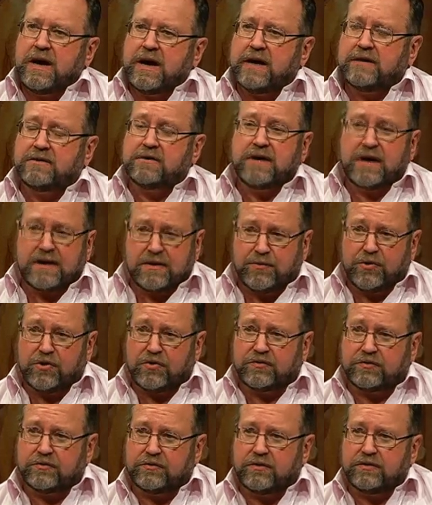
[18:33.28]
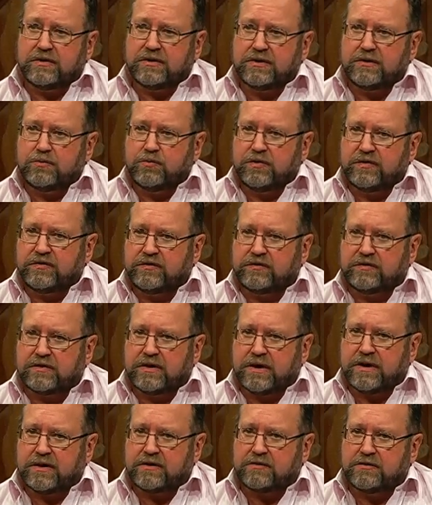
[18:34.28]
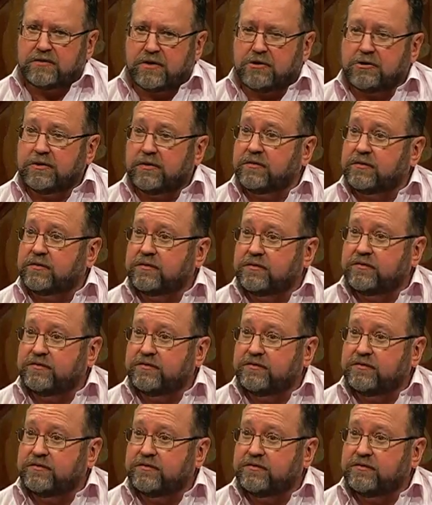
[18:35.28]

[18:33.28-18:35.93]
And another person who did was Doris